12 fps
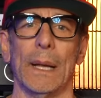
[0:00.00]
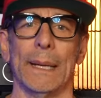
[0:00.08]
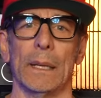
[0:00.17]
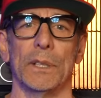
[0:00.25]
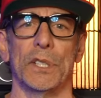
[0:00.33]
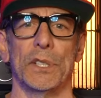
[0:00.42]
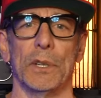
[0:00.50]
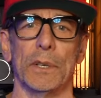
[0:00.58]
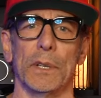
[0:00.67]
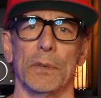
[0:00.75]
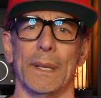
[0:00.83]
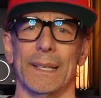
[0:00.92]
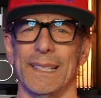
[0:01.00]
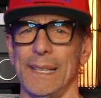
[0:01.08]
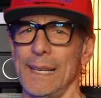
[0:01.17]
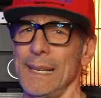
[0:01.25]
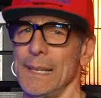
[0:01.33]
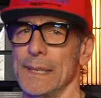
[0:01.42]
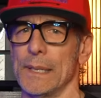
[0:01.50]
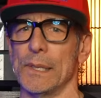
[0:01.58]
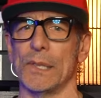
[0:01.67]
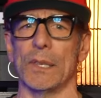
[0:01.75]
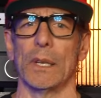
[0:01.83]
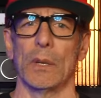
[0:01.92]
I can assure you that it
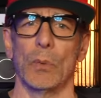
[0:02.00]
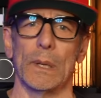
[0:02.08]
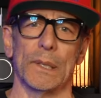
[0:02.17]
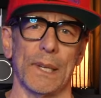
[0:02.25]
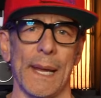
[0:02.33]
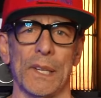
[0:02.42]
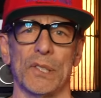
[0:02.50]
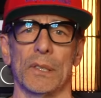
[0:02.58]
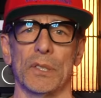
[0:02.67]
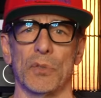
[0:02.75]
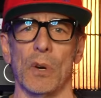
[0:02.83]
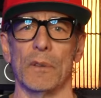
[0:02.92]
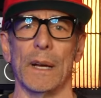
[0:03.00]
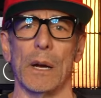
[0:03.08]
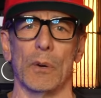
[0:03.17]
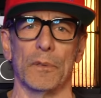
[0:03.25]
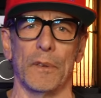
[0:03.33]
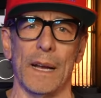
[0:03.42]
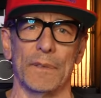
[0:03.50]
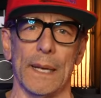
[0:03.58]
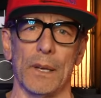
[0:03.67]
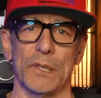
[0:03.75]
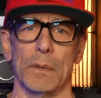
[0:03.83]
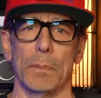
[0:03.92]
is, with its excellent 12-hour,
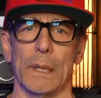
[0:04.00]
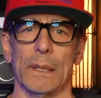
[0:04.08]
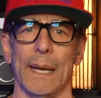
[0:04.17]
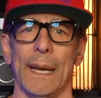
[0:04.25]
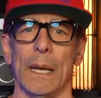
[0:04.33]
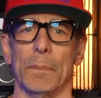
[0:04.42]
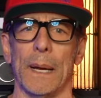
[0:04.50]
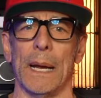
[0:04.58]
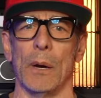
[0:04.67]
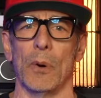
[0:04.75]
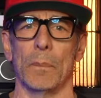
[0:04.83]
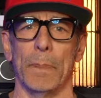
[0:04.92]
5,000 milliamp hour